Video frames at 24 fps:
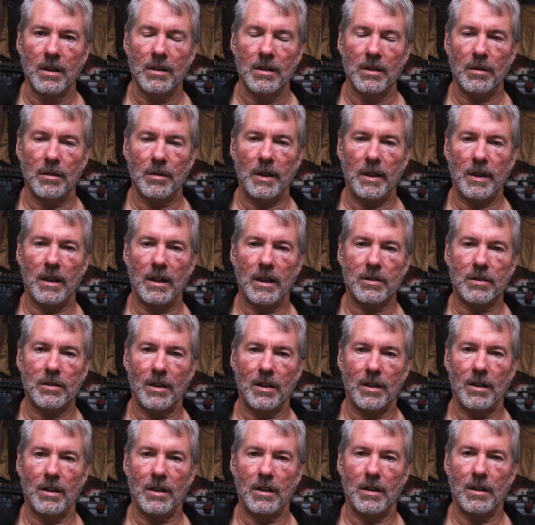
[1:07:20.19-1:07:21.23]
to pass
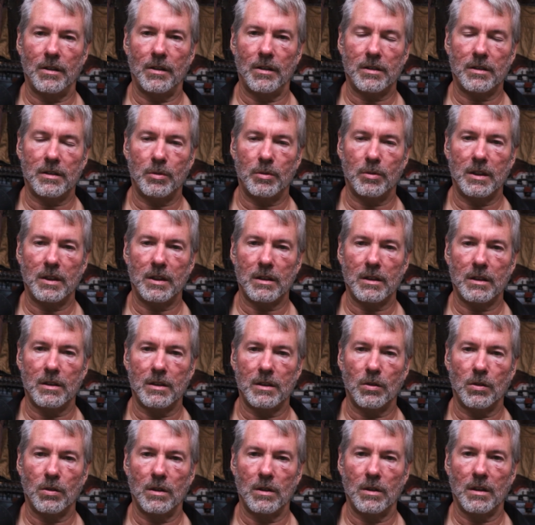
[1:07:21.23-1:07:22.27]
laws to protect the
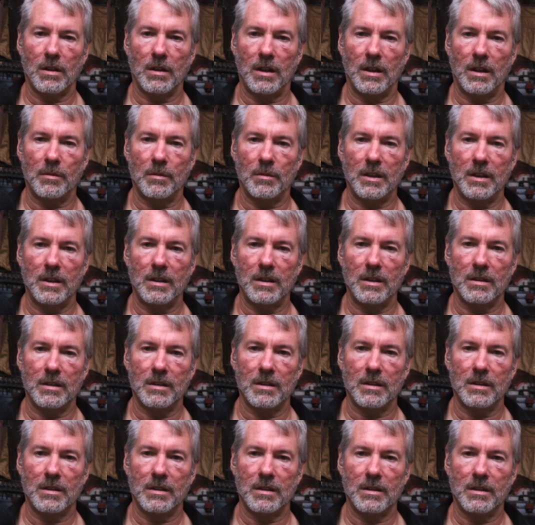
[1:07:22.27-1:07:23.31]
tort lobby and
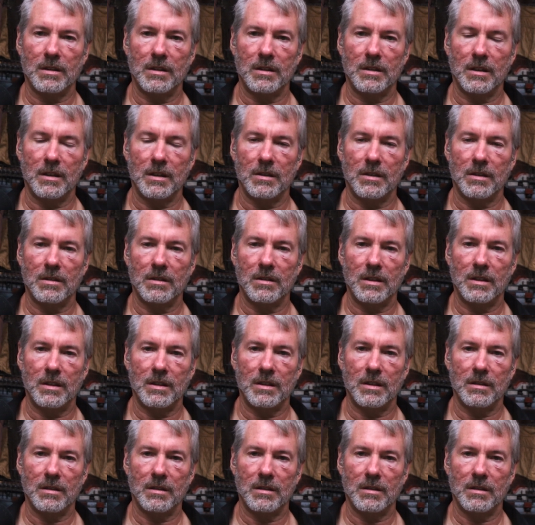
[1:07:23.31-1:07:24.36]

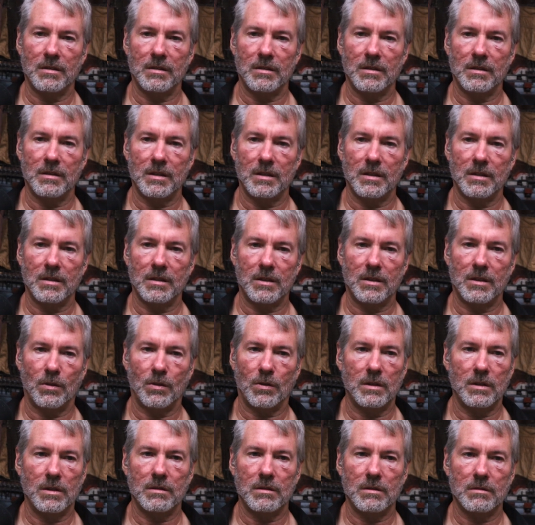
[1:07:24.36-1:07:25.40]
the
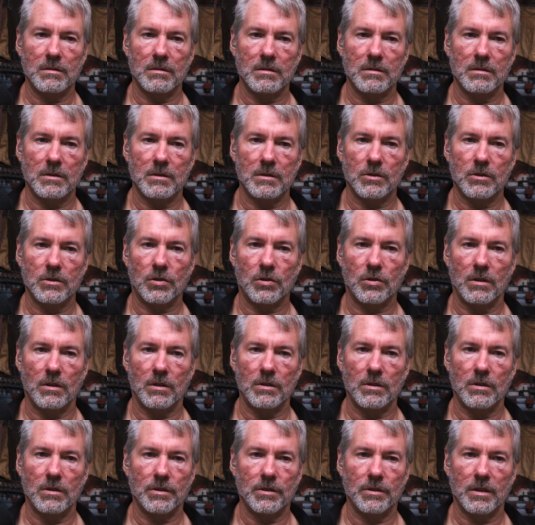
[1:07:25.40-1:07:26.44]
tort
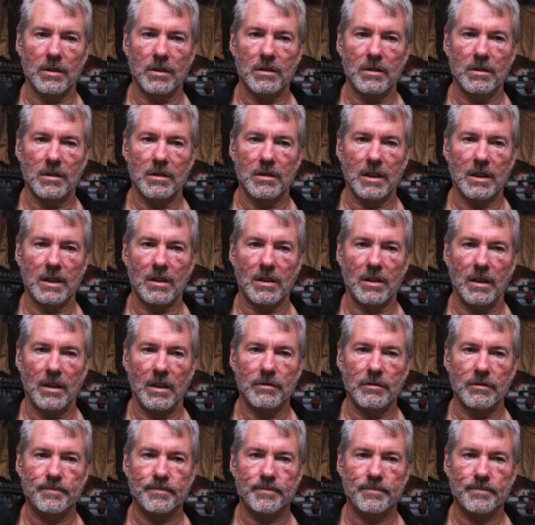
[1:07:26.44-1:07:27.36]
trolls. And that's life.